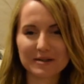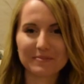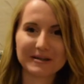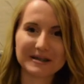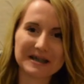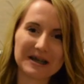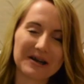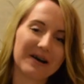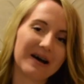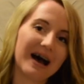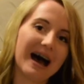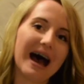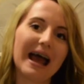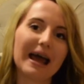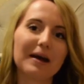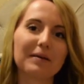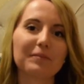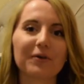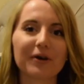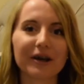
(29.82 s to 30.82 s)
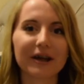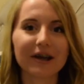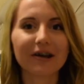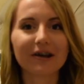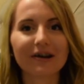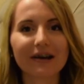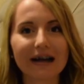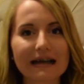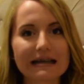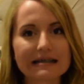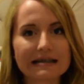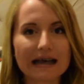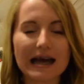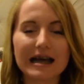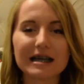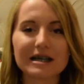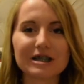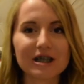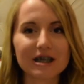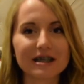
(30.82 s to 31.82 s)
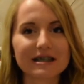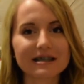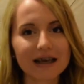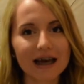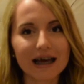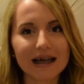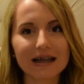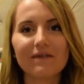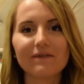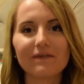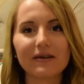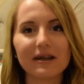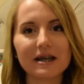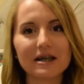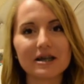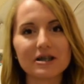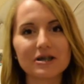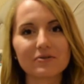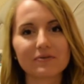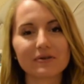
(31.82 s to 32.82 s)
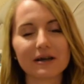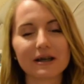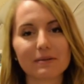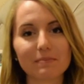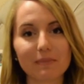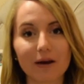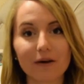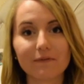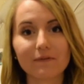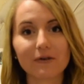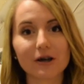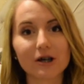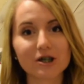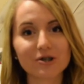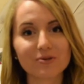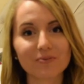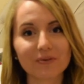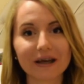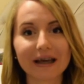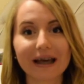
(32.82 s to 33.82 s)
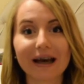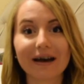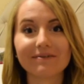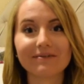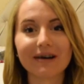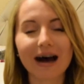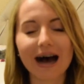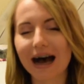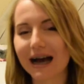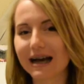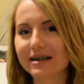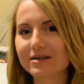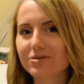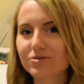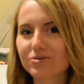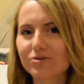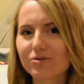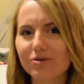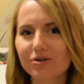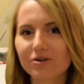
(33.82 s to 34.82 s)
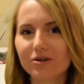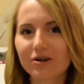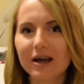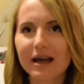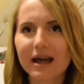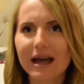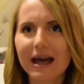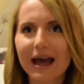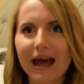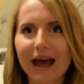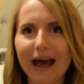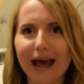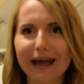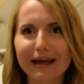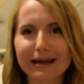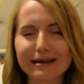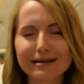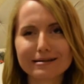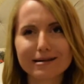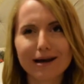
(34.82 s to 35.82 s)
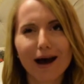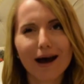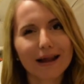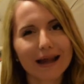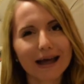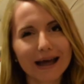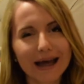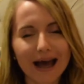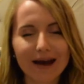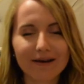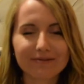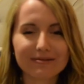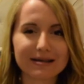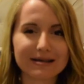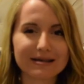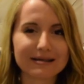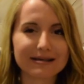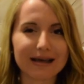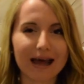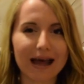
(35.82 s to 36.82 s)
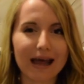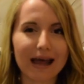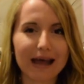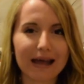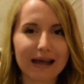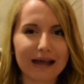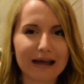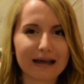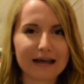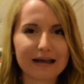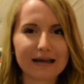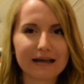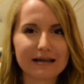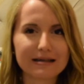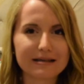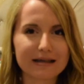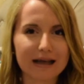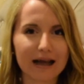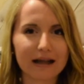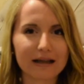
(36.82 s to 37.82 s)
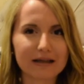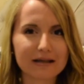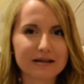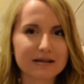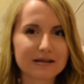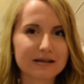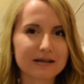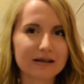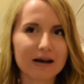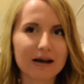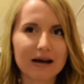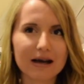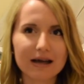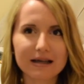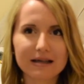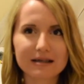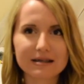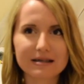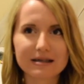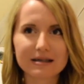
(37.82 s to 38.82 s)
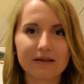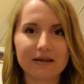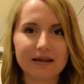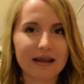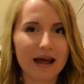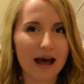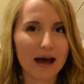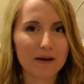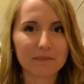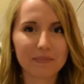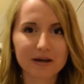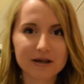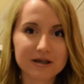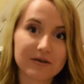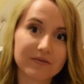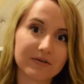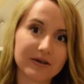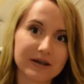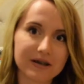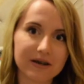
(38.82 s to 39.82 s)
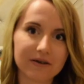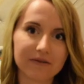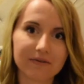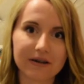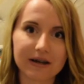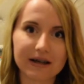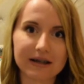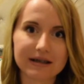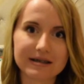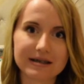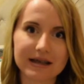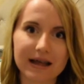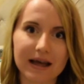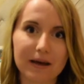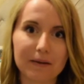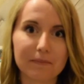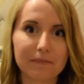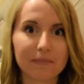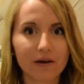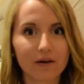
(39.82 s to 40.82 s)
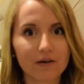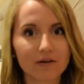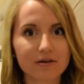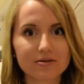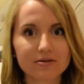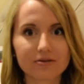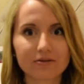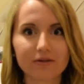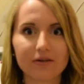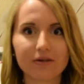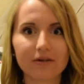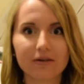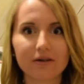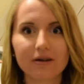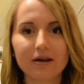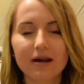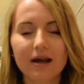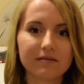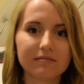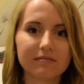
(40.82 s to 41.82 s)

my channel. I am Morgan Grace. I just got finished with my first week of high school, and all I have to say is it's not that much of a difference than middle school.